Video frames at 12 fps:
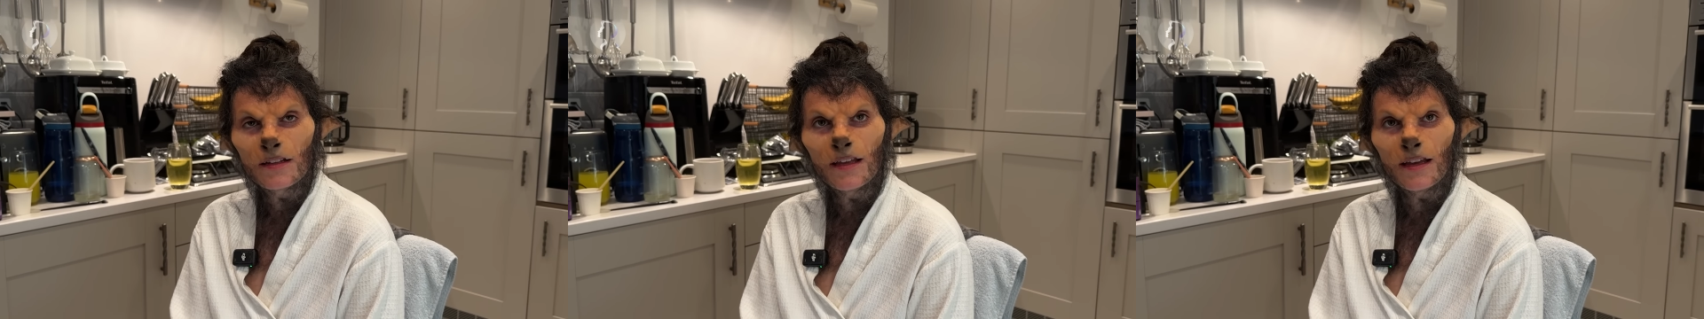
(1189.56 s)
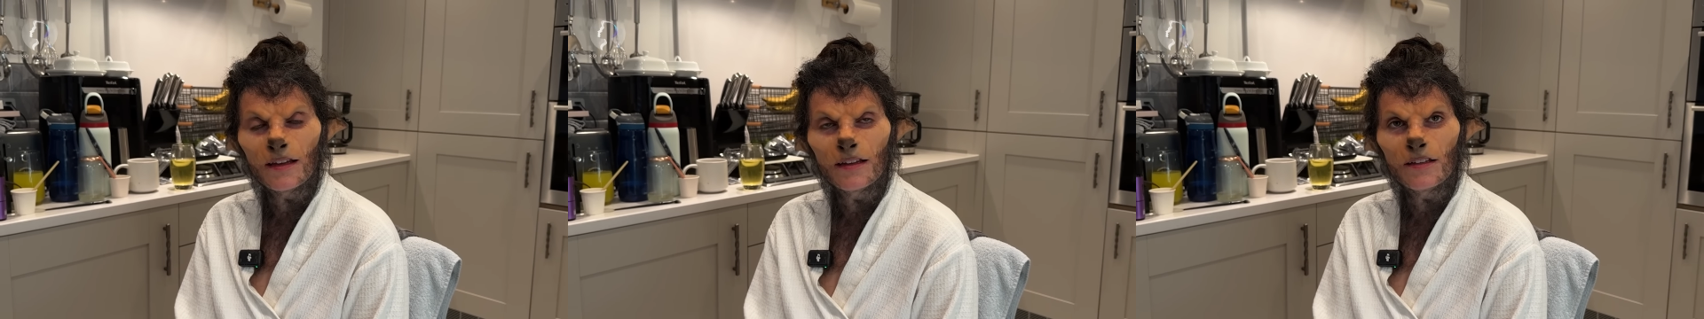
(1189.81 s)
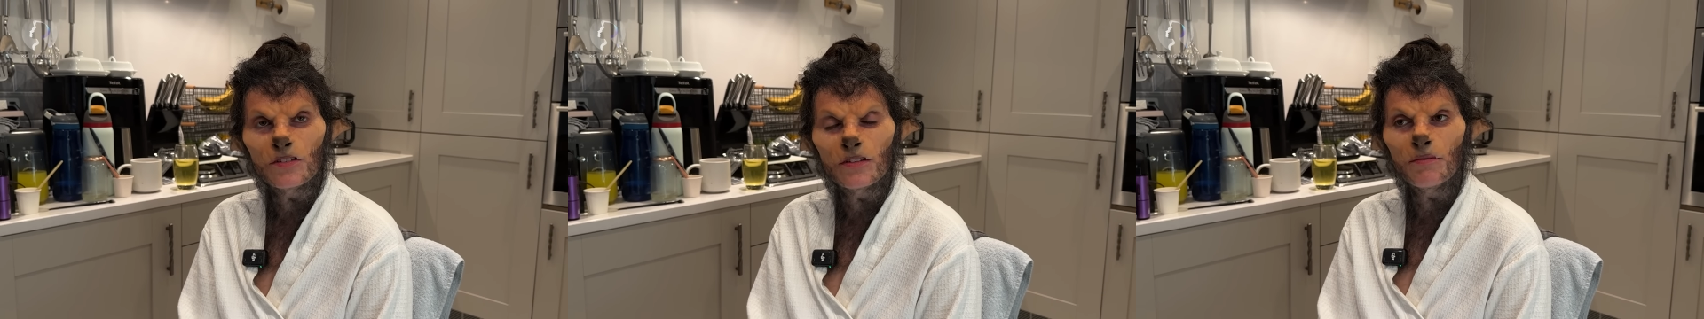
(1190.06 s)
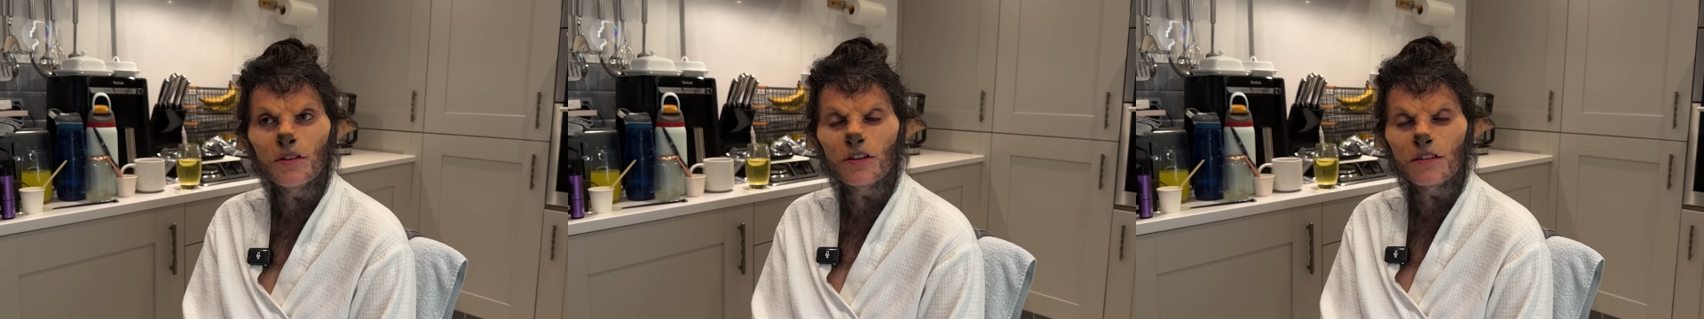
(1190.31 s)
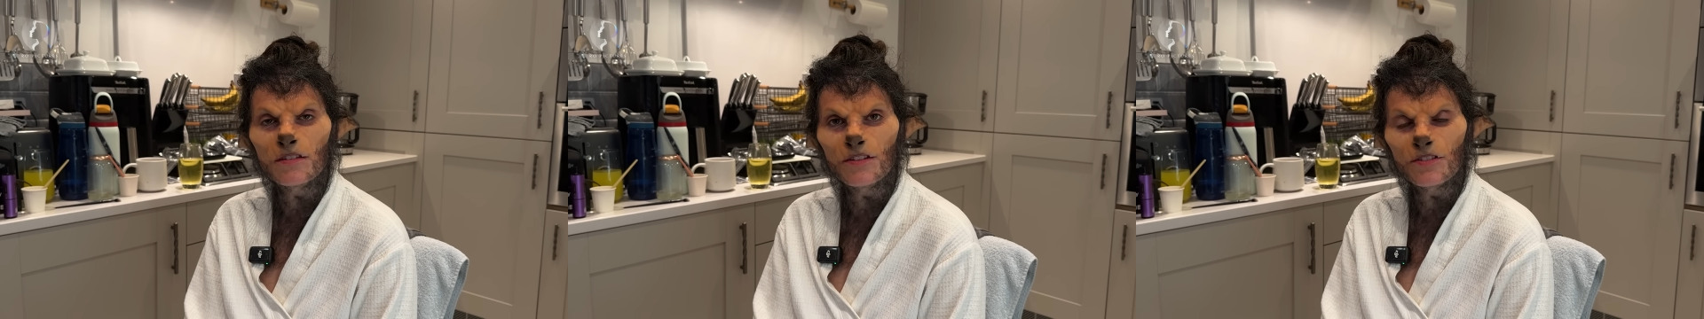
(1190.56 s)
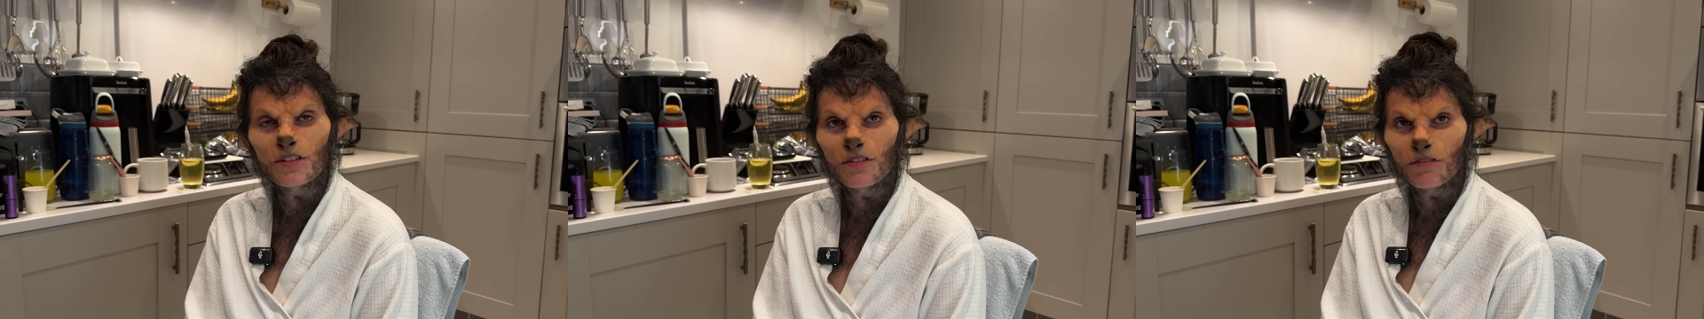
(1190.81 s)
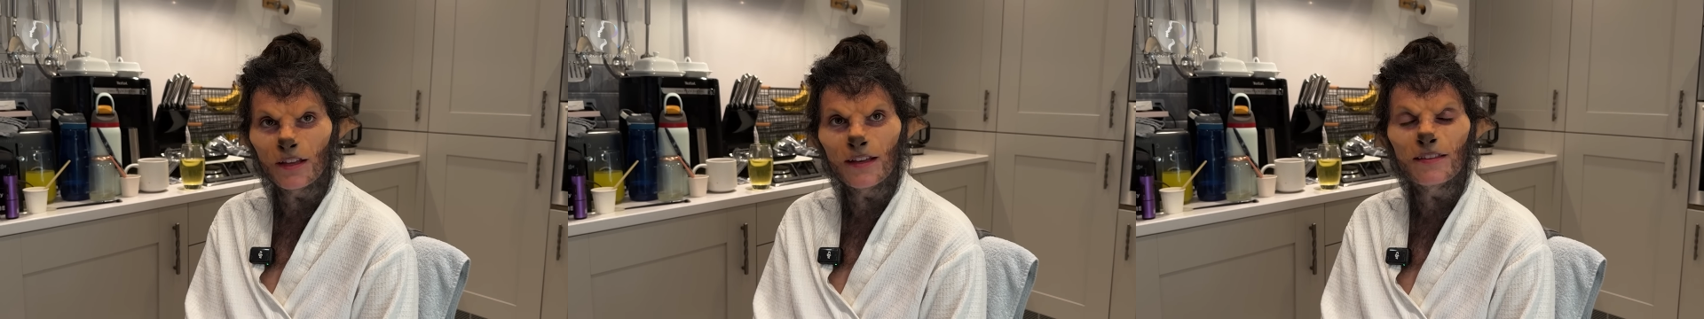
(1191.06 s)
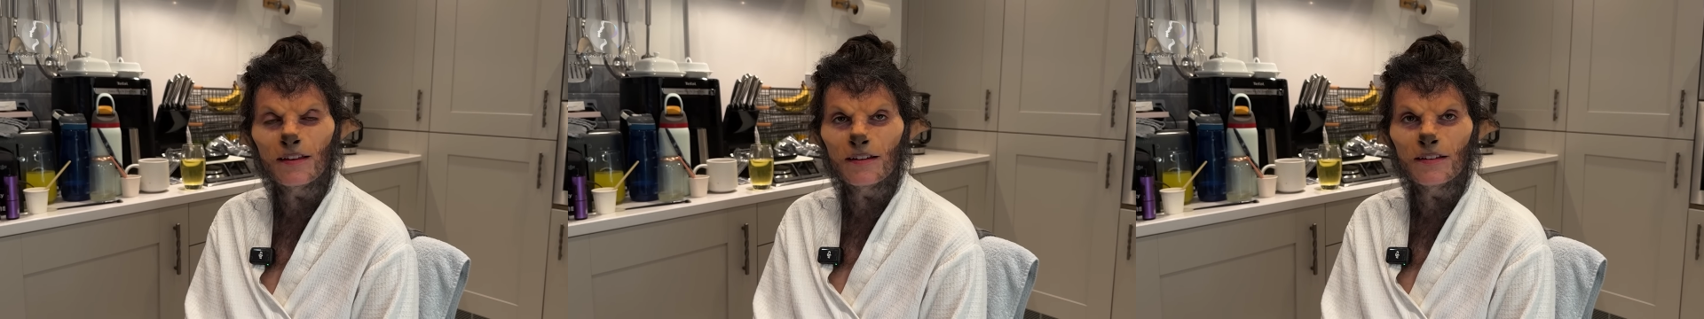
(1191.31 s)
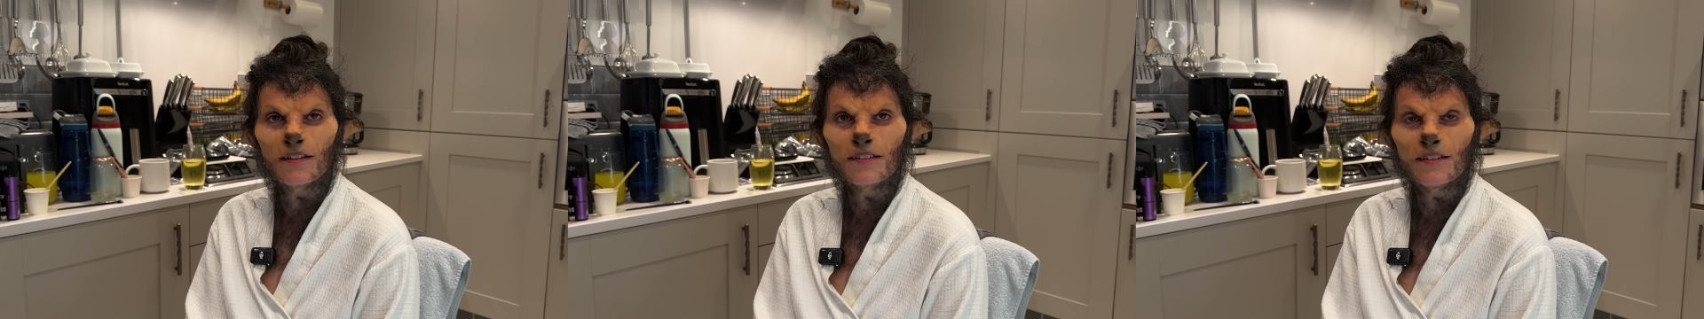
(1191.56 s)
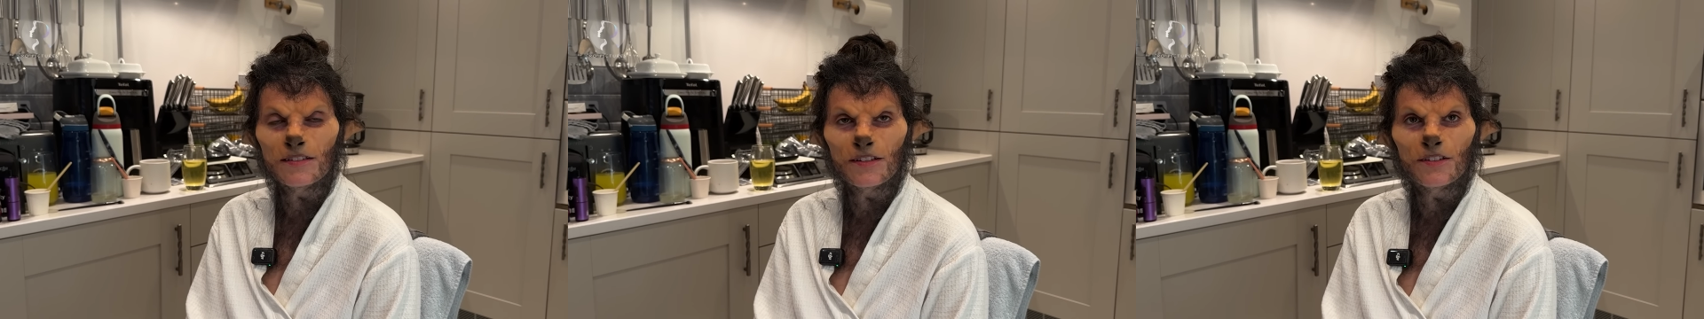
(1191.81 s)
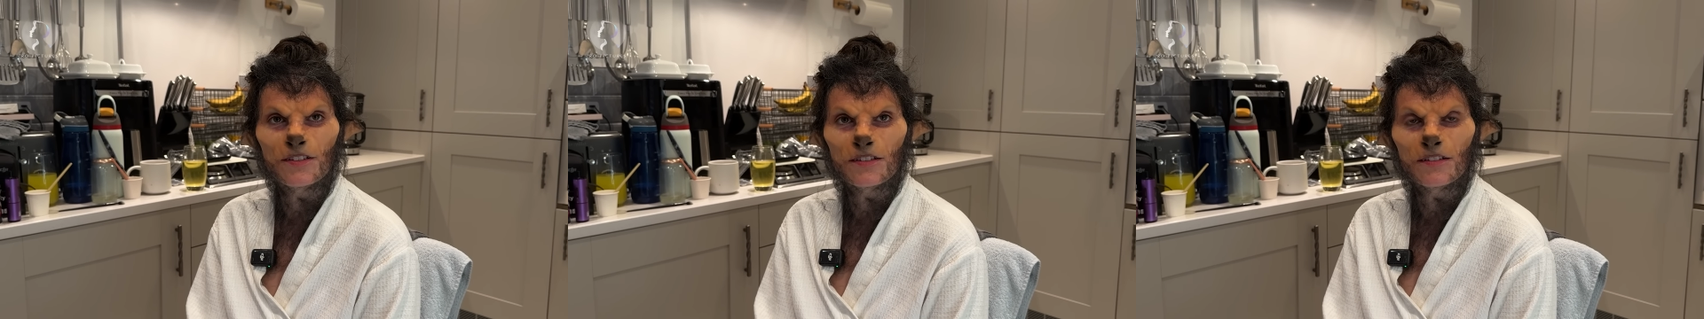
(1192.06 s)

Yeah, and so then when you can see yourself like that, it's easier to